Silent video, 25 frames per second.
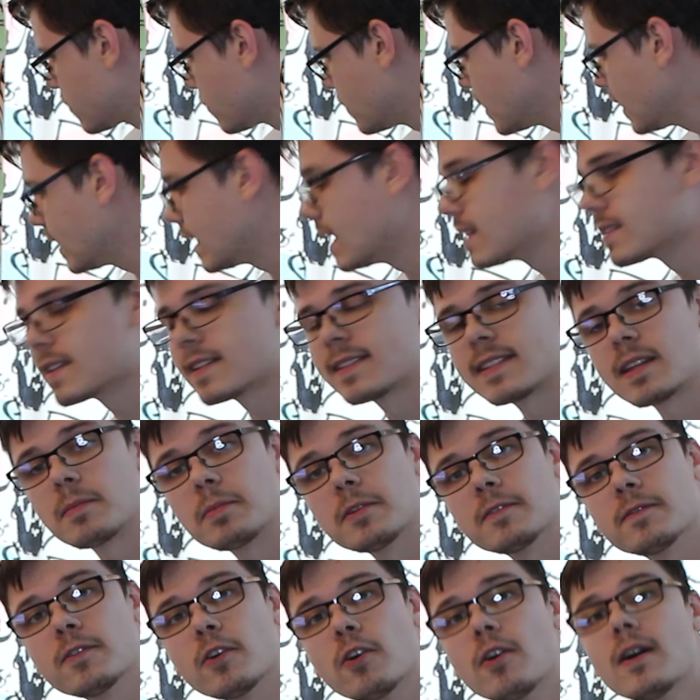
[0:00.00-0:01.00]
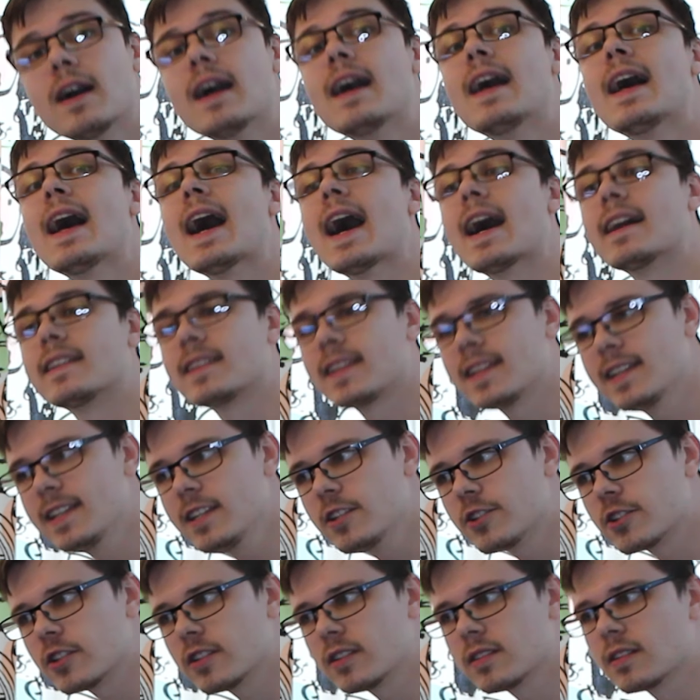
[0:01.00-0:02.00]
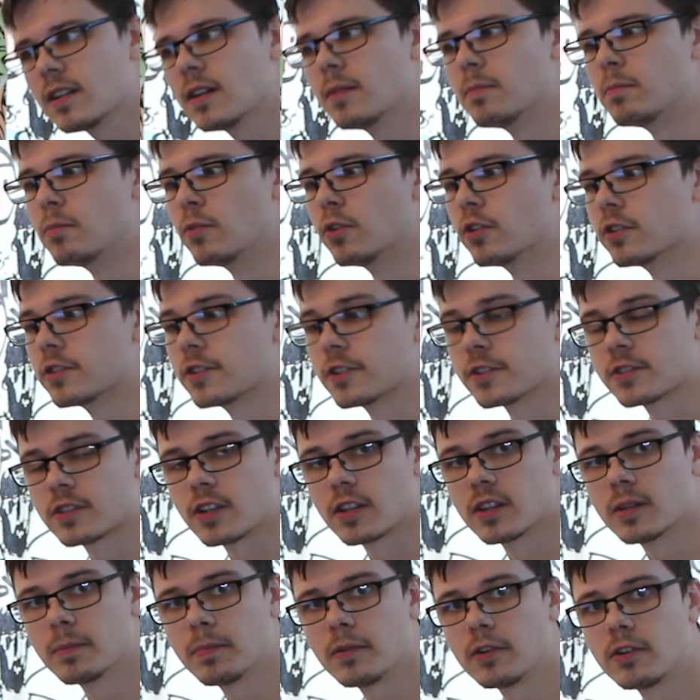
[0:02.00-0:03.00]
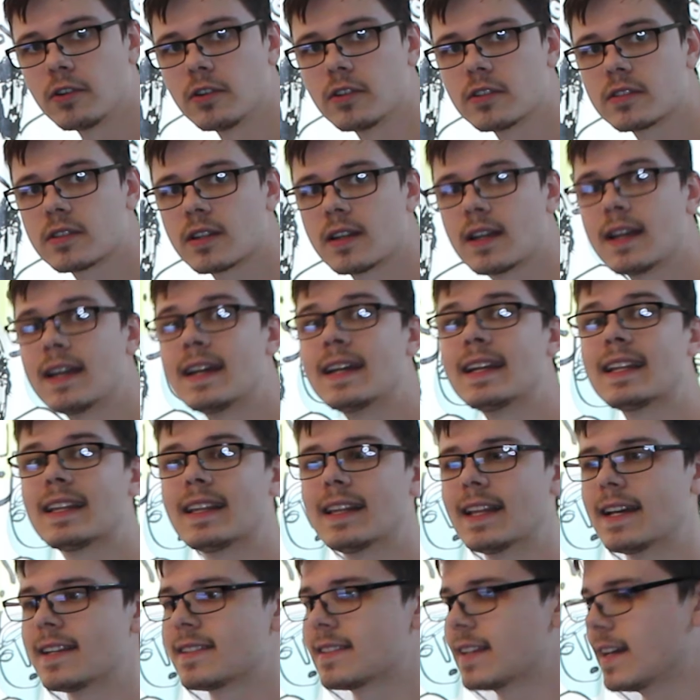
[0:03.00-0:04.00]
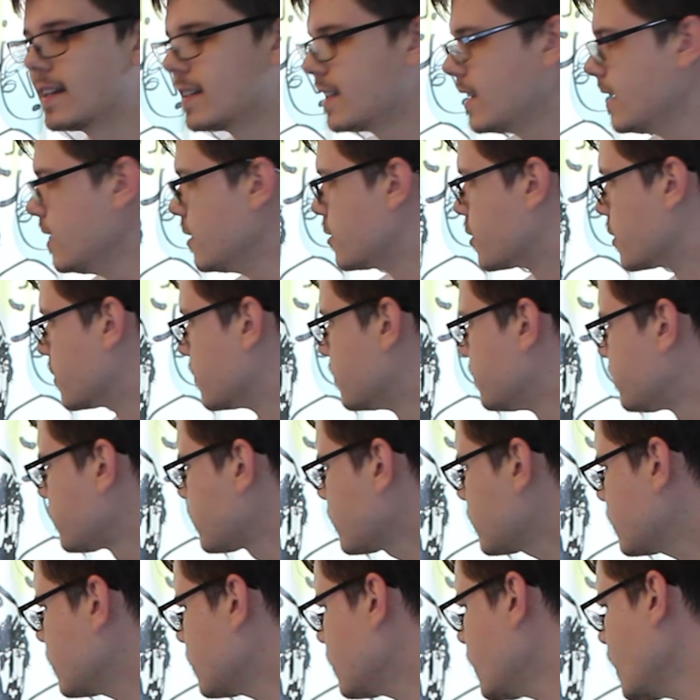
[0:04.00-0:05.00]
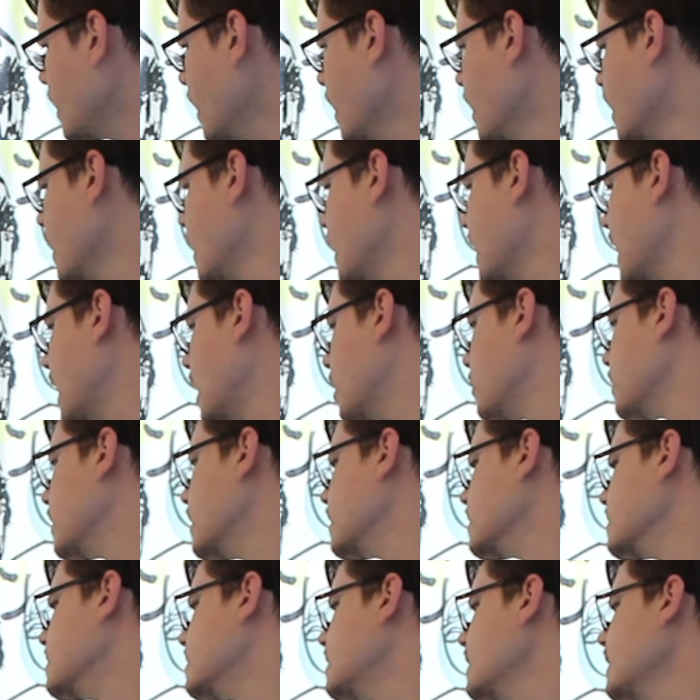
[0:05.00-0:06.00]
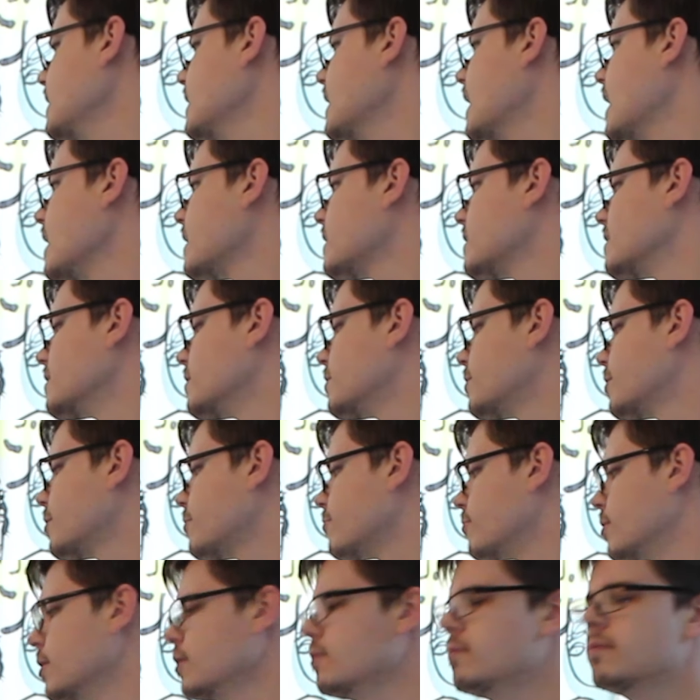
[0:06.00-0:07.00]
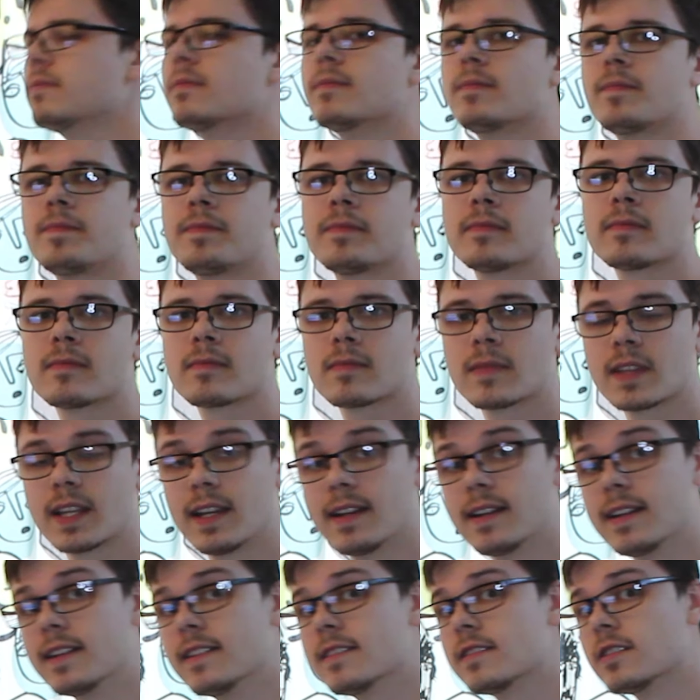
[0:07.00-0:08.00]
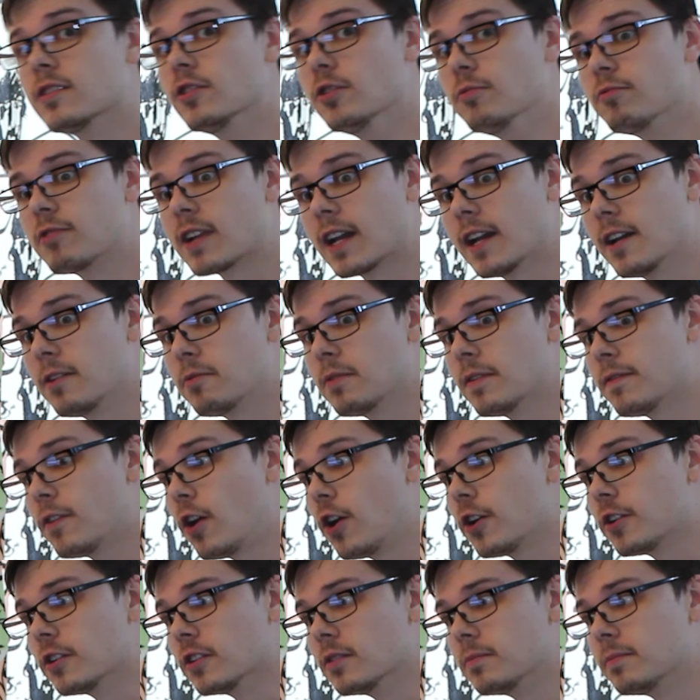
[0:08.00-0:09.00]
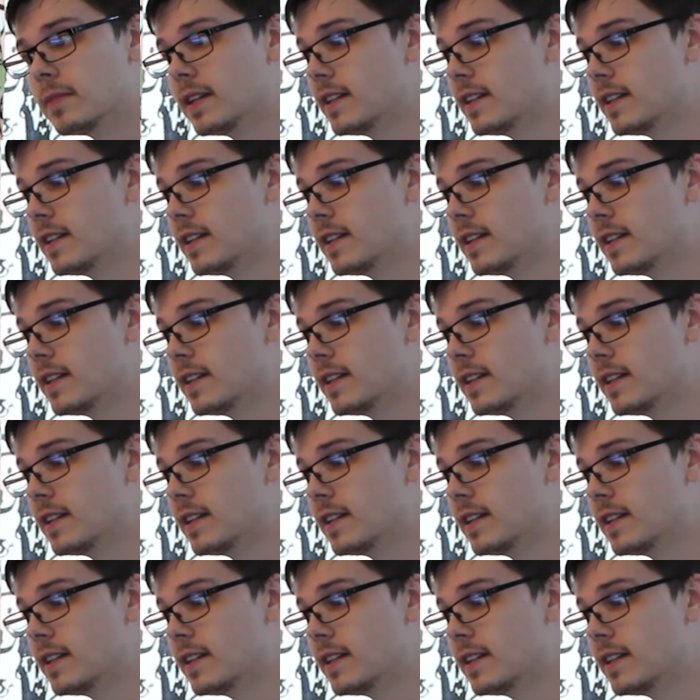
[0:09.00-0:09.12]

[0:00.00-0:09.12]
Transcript: Well, as I said before, adhesion, more dust on the board, less adhesion. Our Z-axis screw, it is lubricated with oil.